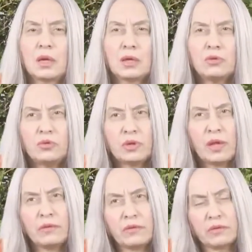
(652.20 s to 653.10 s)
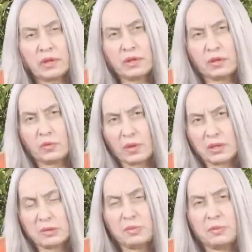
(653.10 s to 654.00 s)
another thing that
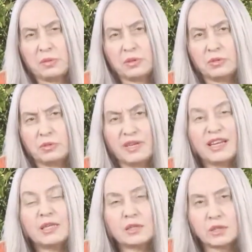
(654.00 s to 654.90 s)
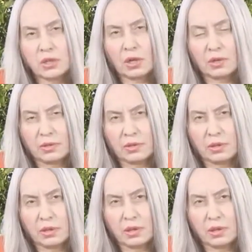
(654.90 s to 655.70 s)
wise people do, consult.